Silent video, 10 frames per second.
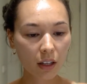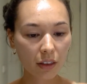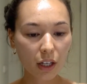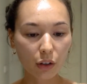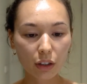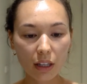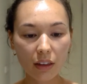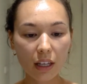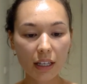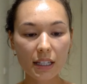The only
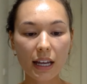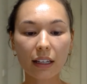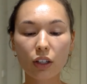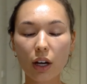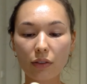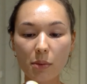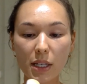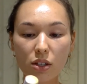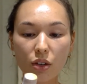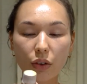thing is, like, you have to be
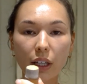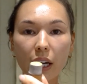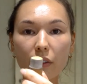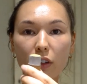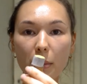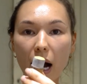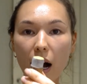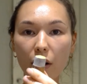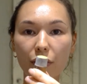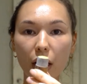so careful about
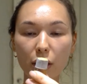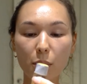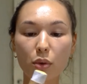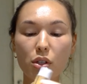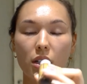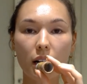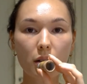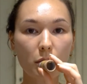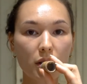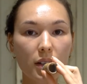how far you push it up,